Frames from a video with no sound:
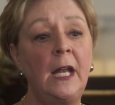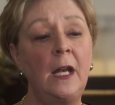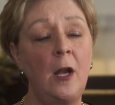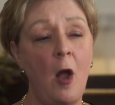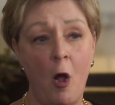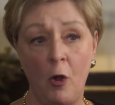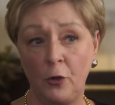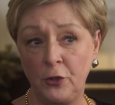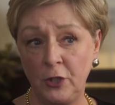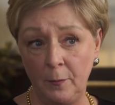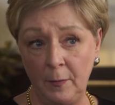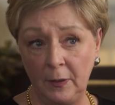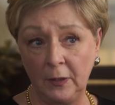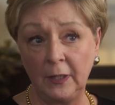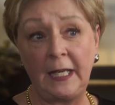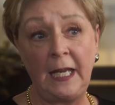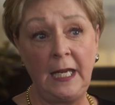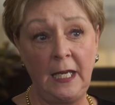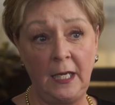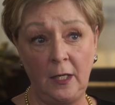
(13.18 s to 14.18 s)
and
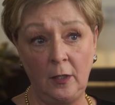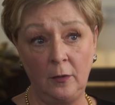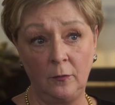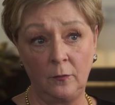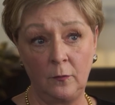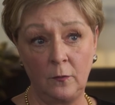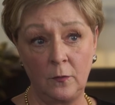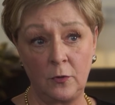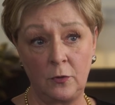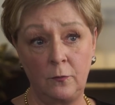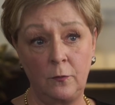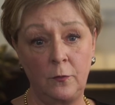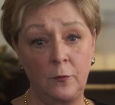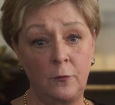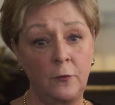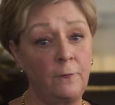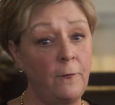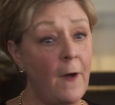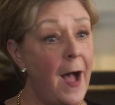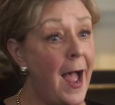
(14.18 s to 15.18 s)
ultimately he,
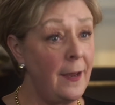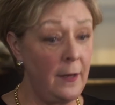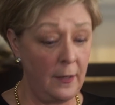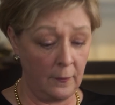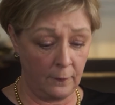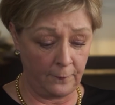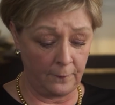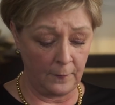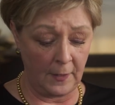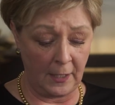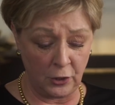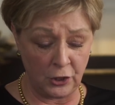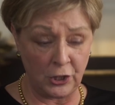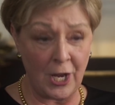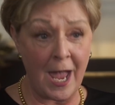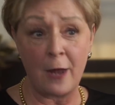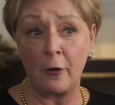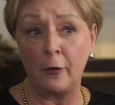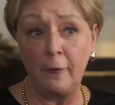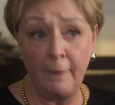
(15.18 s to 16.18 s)
five, he
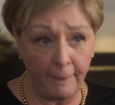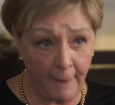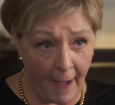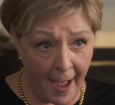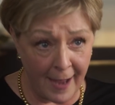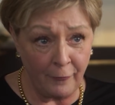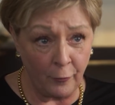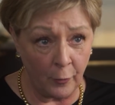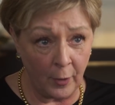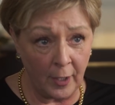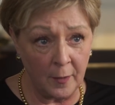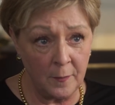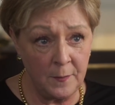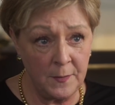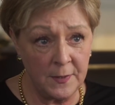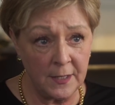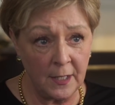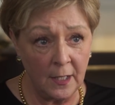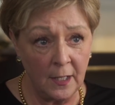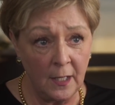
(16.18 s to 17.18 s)
shattered five
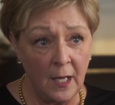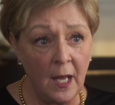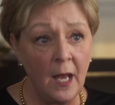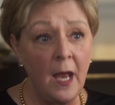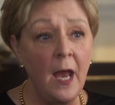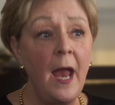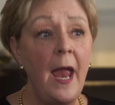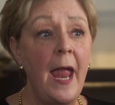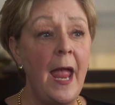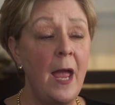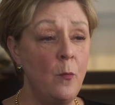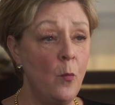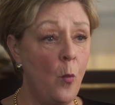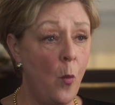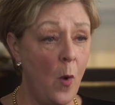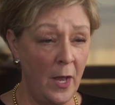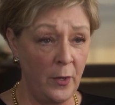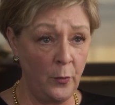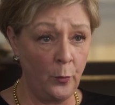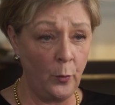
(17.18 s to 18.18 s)
ribs and
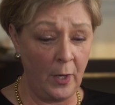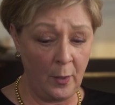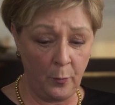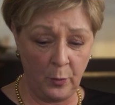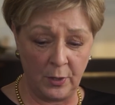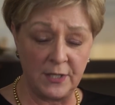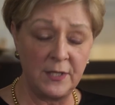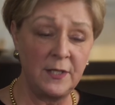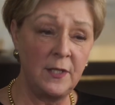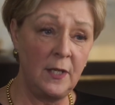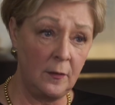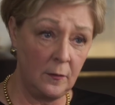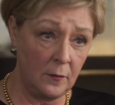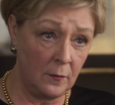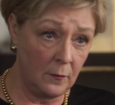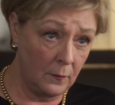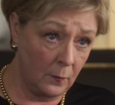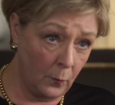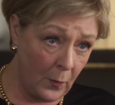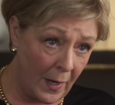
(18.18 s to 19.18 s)
one rib was,
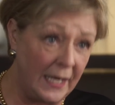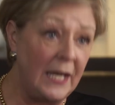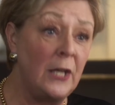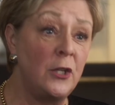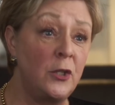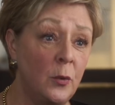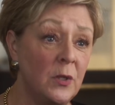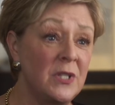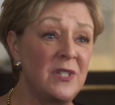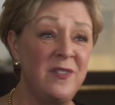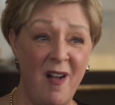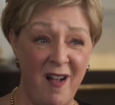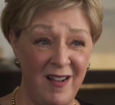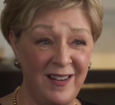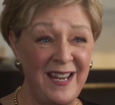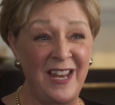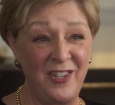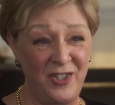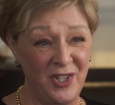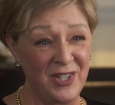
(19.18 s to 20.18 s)
went into his
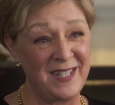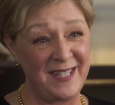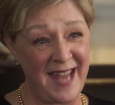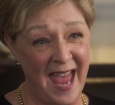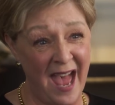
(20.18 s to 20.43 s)
lung and just